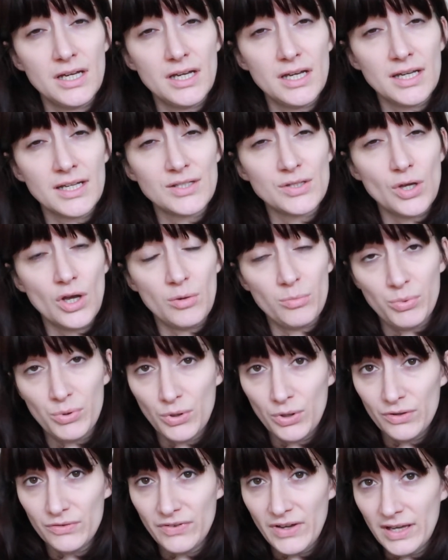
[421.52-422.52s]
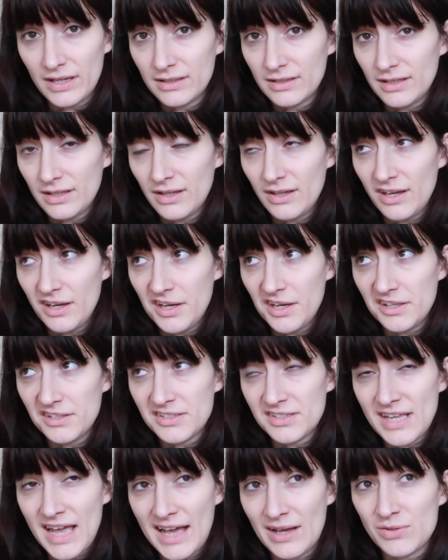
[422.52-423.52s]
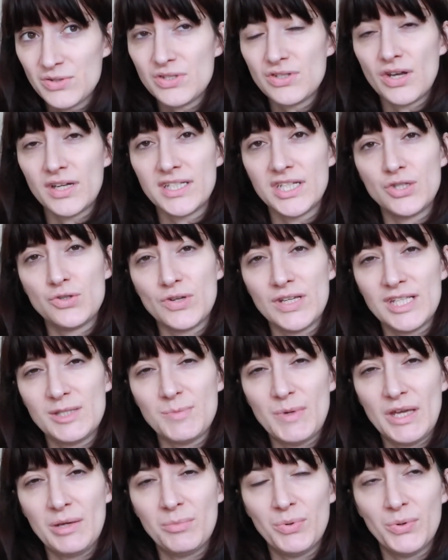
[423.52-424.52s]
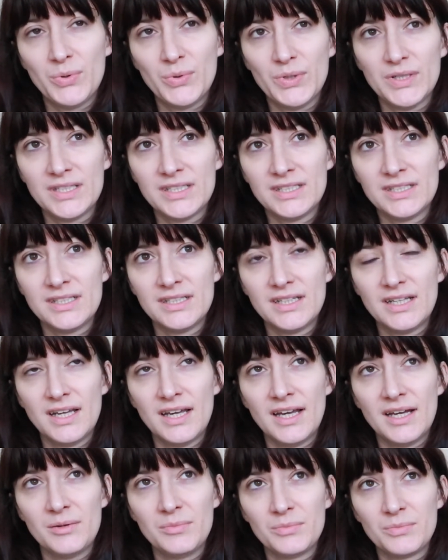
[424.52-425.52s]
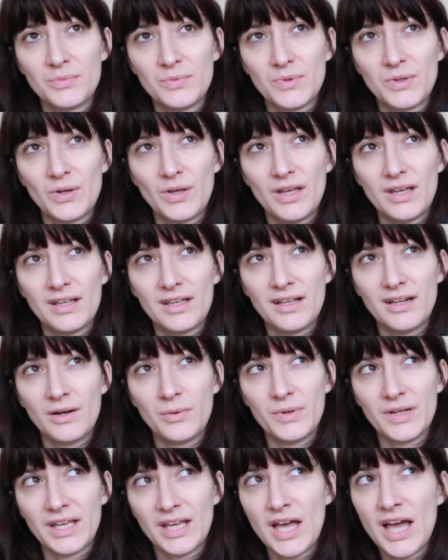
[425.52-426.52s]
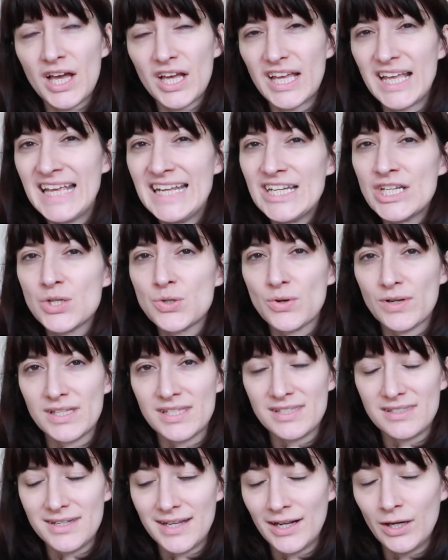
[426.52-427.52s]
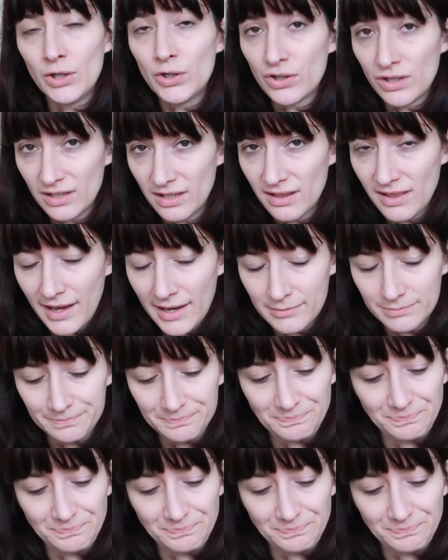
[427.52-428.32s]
example of how society treats people, and you know, like an interesting look at that.